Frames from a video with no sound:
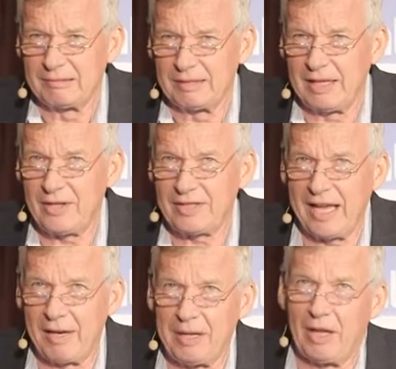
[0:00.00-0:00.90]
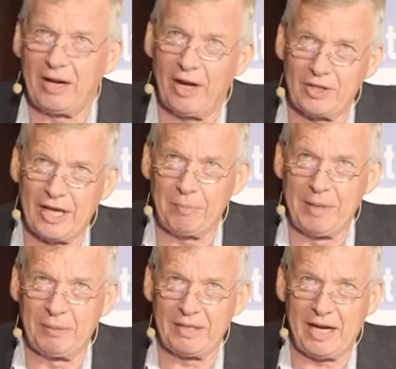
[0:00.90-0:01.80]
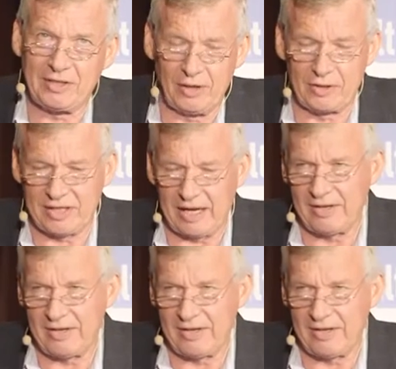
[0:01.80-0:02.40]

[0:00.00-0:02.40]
And he said, a bit like I say to people today, he said, look, son,